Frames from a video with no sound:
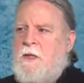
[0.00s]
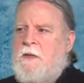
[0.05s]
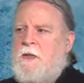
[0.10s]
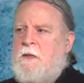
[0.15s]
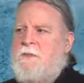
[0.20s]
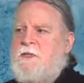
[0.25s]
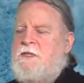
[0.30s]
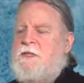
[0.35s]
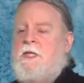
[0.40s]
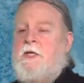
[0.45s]

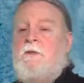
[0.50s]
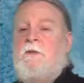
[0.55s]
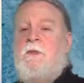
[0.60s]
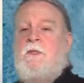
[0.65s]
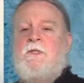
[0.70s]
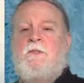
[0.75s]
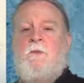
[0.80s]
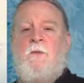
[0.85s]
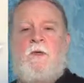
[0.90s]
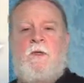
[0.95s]
The material
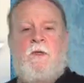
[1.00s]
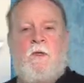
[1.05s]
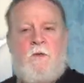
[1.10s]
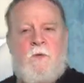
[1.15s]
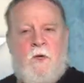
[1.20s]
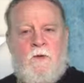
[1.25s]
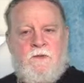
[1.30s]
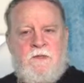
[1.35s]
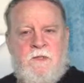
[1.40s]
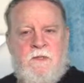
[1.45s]
is more
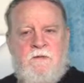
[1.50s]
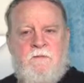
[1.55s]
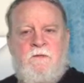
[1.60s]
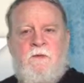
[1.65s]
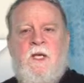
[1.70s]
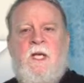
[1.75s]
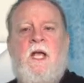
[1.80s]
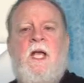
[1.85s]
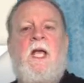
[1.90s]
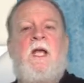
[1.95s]

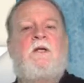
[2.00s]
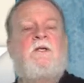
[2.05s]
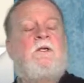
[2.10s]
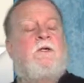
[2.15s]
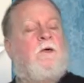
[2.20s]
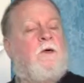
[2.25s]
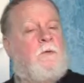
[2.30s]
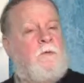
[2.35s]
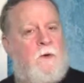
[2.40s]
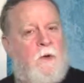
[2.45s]
corrosive.
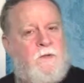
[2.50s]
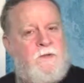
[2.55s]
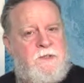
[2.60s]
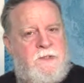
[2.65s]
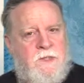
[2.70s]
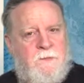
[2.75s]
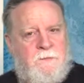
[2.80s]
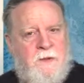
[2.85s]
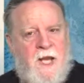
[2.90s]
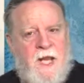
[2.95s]
It corrodes
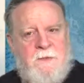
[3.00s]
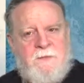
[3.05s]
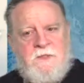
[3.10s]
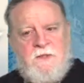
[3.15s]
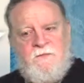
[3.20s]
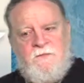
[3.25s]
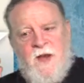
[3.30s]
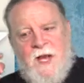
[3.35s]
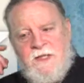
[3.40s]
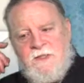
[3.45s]
the
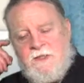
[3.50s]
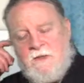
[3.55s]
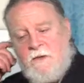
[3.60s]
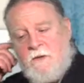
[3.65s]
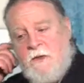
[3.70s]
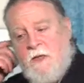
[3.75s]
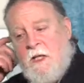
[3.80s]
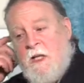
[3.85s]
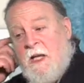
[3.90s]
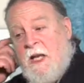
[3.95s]
pipes
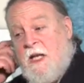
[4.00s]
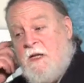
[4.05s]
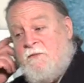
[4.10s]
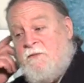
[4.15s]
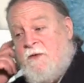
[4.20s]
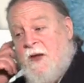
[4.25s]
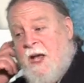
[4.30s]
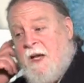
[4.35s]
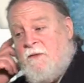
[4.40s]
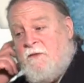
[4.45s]
faster. In
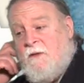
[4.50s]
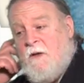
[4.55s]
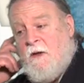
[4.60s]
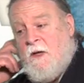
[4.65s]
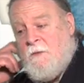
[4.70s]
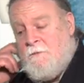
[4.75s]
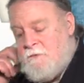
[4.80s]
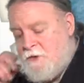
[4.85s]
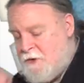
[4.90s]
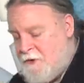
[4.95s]
fact,
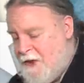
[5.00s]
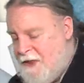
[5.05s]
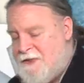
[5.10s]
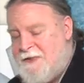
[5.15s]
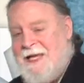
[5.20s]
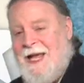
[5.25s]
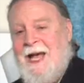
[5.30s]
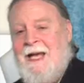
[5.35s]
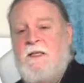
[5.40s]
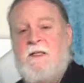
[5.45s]
um,
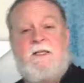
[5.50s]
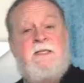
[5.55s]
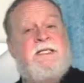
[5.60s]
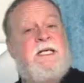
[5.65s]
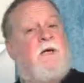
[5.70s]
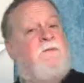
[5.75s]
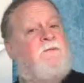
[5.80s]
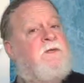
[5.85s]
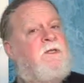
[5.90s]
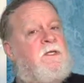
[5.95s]
TransCanada, that's
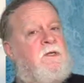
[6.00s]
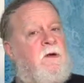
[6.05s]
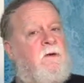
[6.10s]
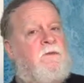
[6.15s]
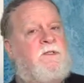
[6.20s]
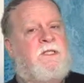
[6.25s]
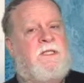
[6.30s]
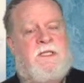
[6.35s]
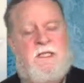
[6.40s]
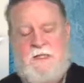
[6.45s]
the outfit that
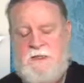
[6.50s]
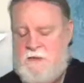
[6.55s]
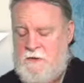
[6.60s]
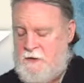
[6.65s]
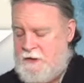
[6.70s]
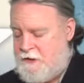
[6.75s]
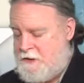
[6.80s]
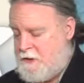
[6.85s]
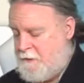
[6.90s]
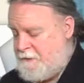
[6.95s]
owns the
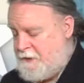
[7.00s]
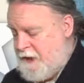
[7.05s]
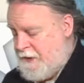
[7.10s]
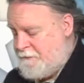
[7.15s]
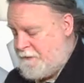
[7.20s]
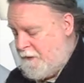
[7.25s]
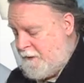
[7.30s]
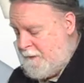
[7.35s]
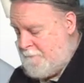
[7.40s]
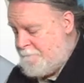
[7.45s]
Keystone X L
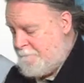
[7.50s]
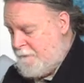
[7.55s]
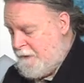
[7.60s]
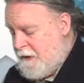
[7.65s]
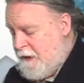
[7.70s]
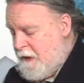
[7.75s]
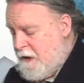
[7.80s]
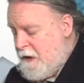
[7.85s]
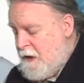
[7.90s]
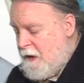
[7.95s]
pipeline,
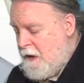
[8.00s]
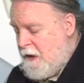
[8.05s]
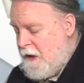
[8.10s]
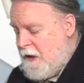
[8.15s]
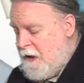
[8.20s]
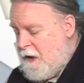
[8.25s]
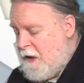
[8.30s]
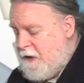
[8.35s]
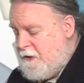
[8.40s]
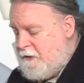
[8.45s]

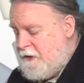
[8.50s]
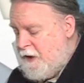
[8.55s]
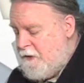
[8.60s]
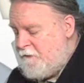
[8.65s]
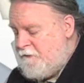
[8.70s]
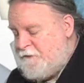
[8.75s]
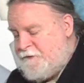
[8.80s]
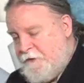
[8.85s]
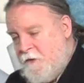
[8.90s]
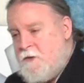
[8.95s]
uh, their
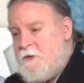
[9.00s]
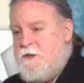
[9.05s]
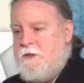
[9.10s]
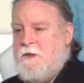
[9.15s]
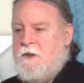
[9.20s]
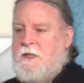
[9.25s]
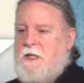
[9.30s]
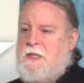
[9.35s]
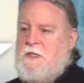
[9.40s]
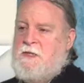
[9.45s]

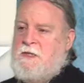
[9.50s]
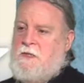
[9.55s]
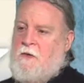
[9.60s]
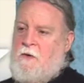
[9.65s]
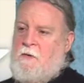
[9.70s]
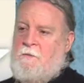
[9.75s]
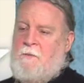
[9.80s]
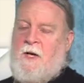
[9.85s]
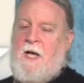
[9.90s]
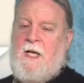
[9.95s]
first
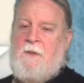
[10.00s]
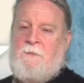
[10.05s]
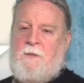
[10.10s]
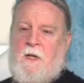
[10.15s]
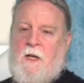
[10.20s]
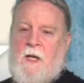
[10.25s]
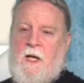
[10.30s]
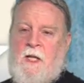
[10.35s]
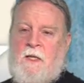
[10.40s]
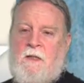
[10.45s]
Keystone
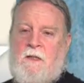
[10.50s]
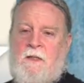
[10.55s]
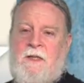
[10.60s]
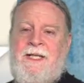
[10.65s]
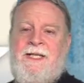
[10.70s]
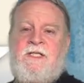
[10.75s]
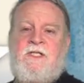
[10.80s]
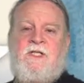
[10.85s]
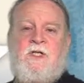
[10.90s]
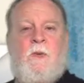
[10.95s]
pipeline
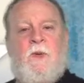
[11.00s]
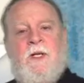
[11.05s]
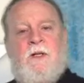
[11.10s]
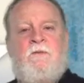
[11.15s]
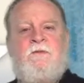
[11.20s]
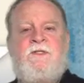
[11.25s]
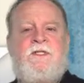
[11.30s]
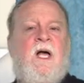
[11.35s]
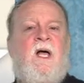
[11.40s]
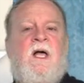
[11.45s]
leaked
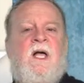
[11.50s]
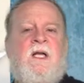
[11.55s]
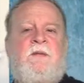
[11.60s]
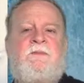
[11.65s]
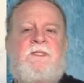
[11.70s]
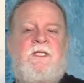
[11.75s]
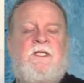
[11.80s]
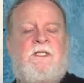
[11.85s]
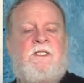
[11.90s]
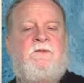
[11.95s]
twelve
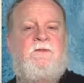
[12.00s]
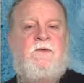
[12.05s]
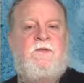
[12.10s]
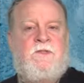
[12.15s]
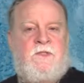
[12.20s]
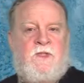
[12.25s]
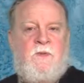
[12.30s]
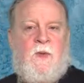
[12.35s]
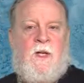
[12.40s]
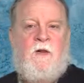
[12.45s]
times in its
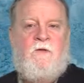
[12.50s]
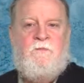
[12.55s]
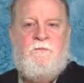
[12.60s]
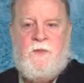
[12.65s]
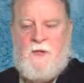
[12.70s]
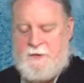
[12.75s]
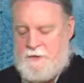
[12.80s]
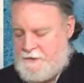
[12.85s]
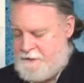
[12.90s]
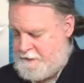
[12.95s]
first twelve
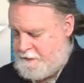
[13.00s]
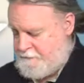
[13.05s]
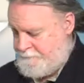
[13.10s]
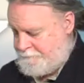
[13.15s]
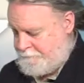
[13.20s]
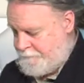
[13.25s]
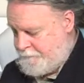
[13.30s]
months.